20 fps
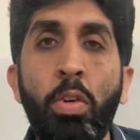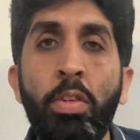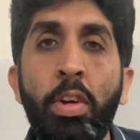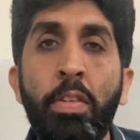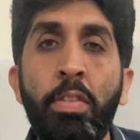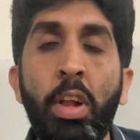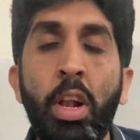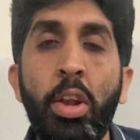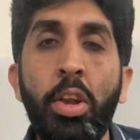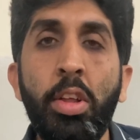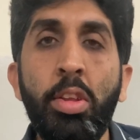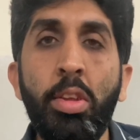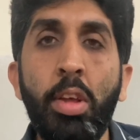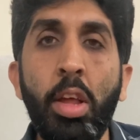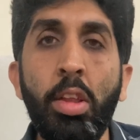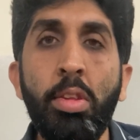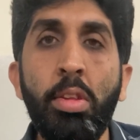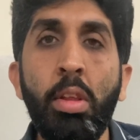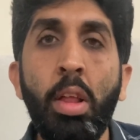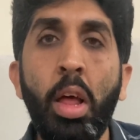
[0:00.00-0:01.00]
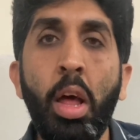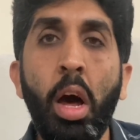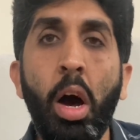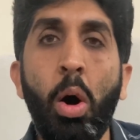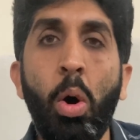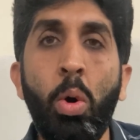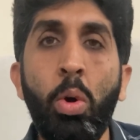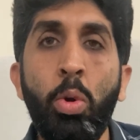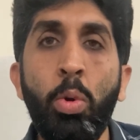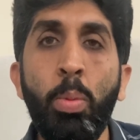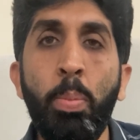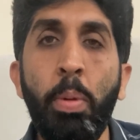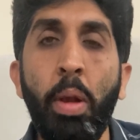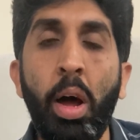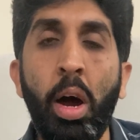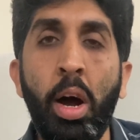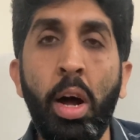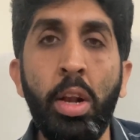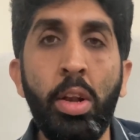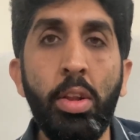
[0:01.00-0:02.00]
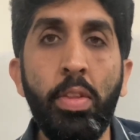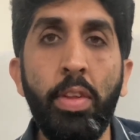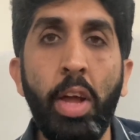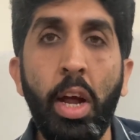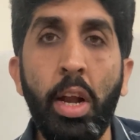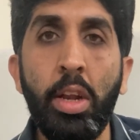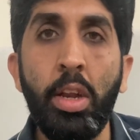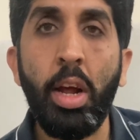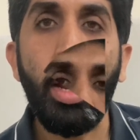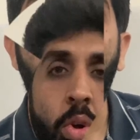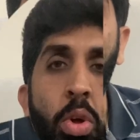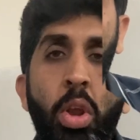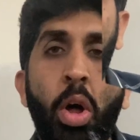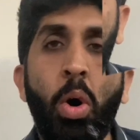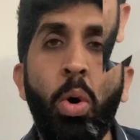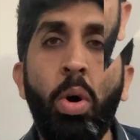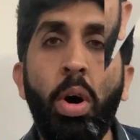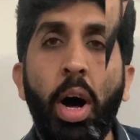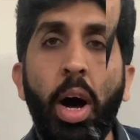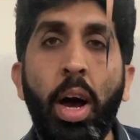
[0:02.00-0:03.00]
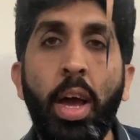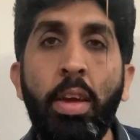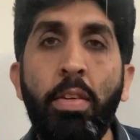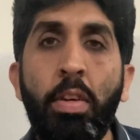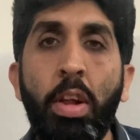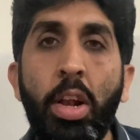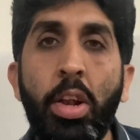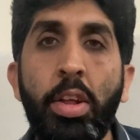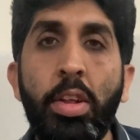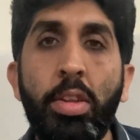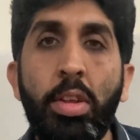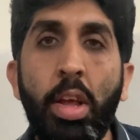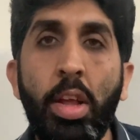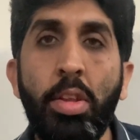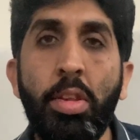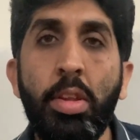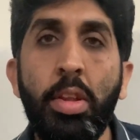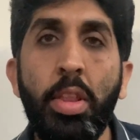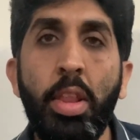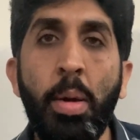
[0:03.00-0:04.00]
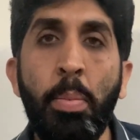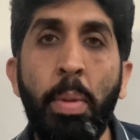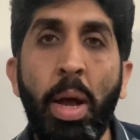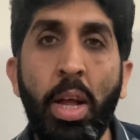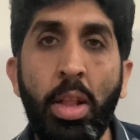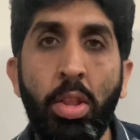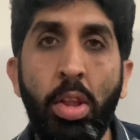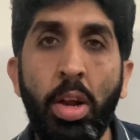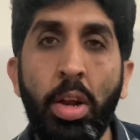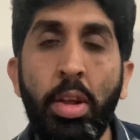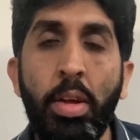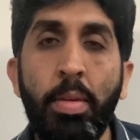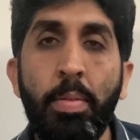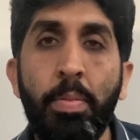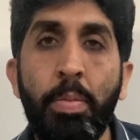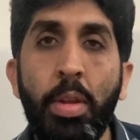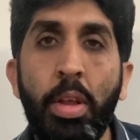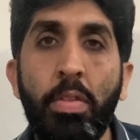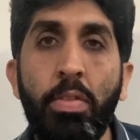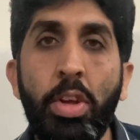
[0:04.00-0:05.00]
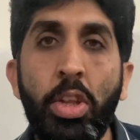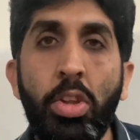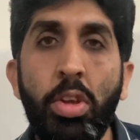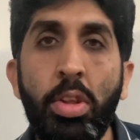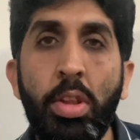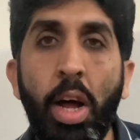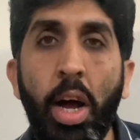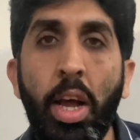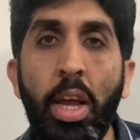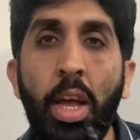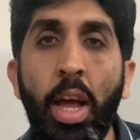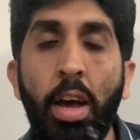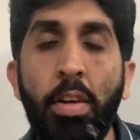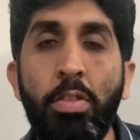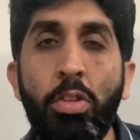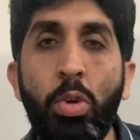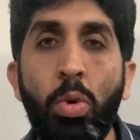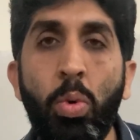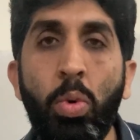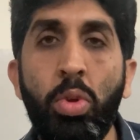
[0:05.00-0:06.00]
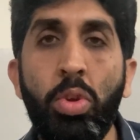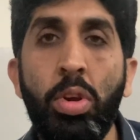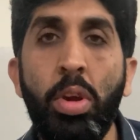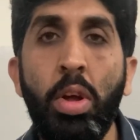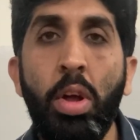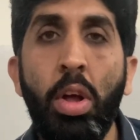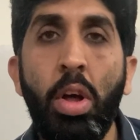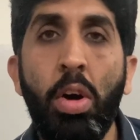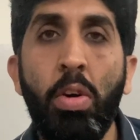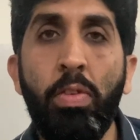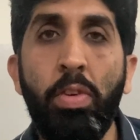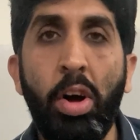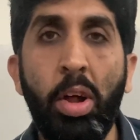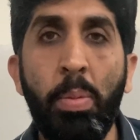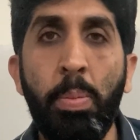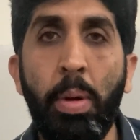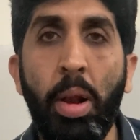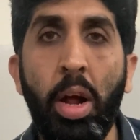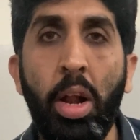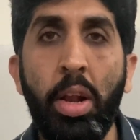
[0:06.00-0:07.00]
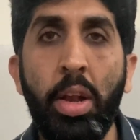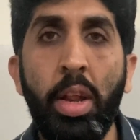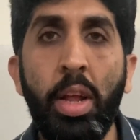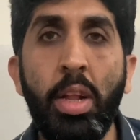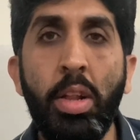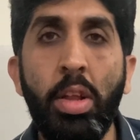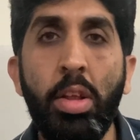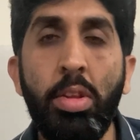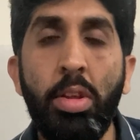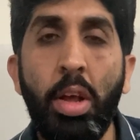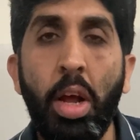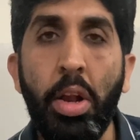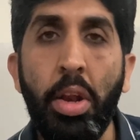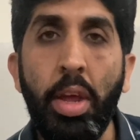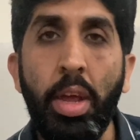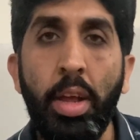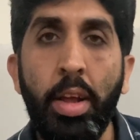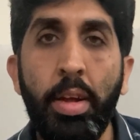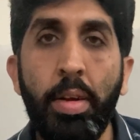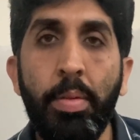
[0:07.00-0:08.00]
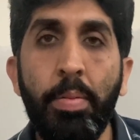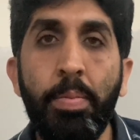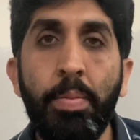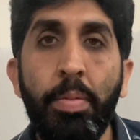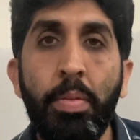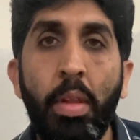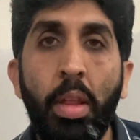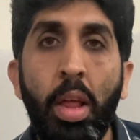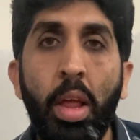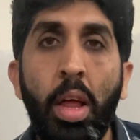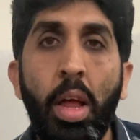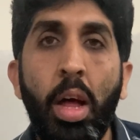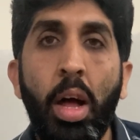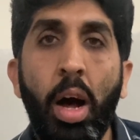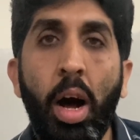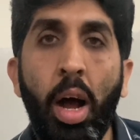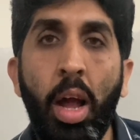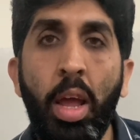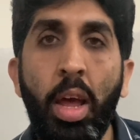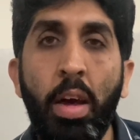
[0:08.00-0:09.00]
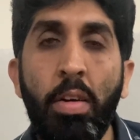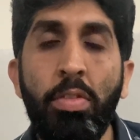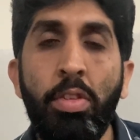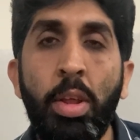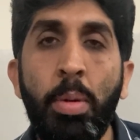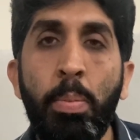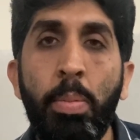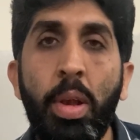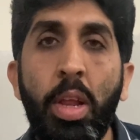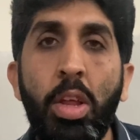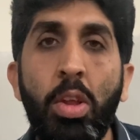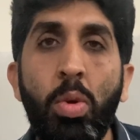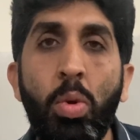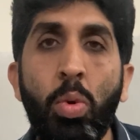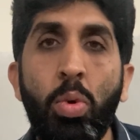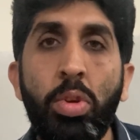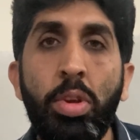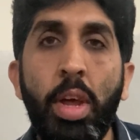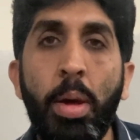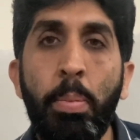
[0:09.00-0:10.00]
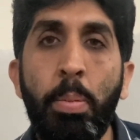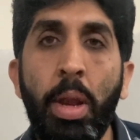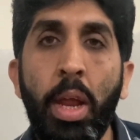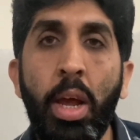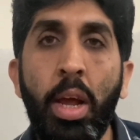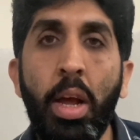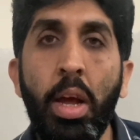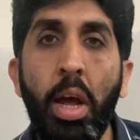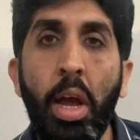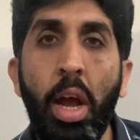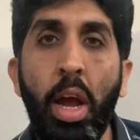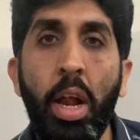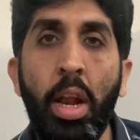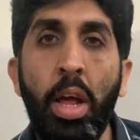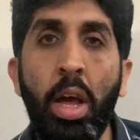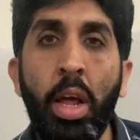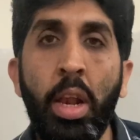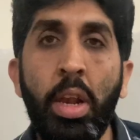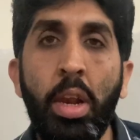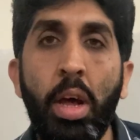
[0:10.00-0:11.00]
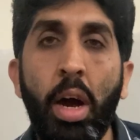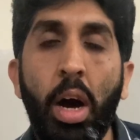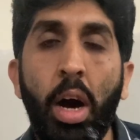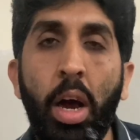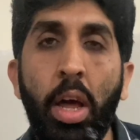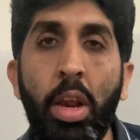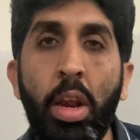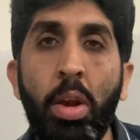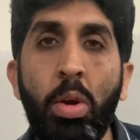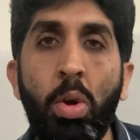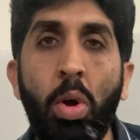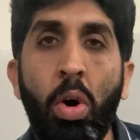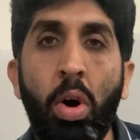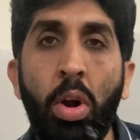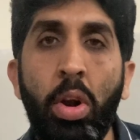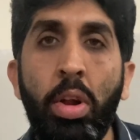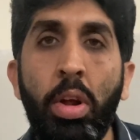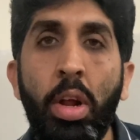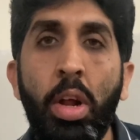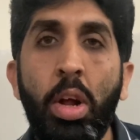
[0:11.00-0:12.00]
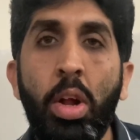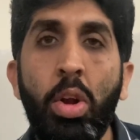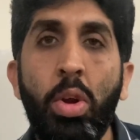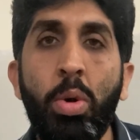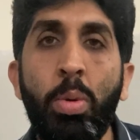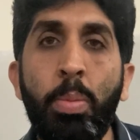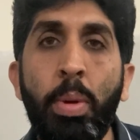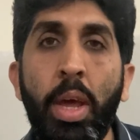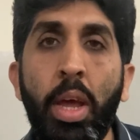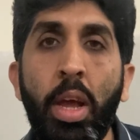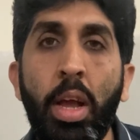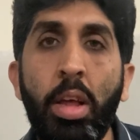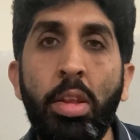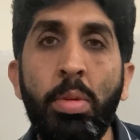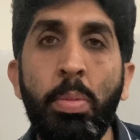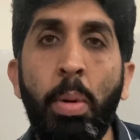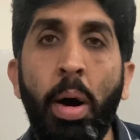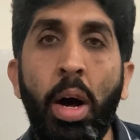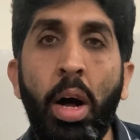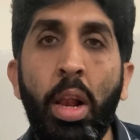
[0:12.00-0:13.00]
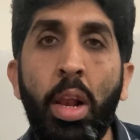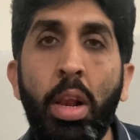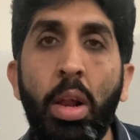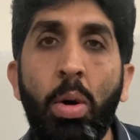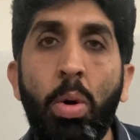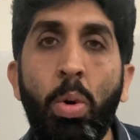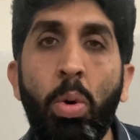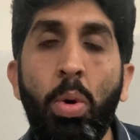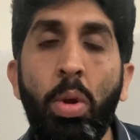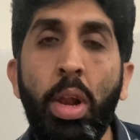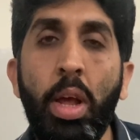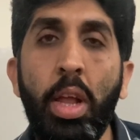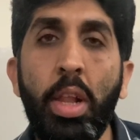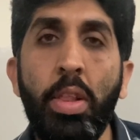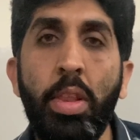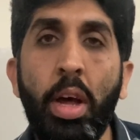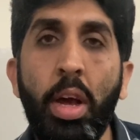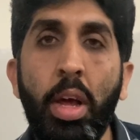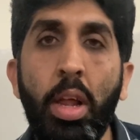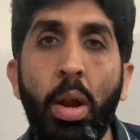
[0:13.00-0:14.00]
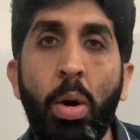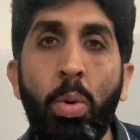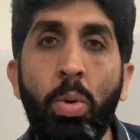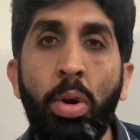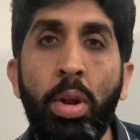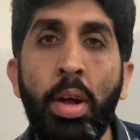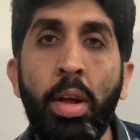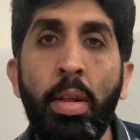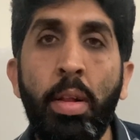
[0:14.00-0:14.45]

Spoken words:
we will discuss how to plant that cutting. So now I will discuss the method which is I have used for planting this cutting. I have simply used a brick and an iron rod to make a small hole in the ground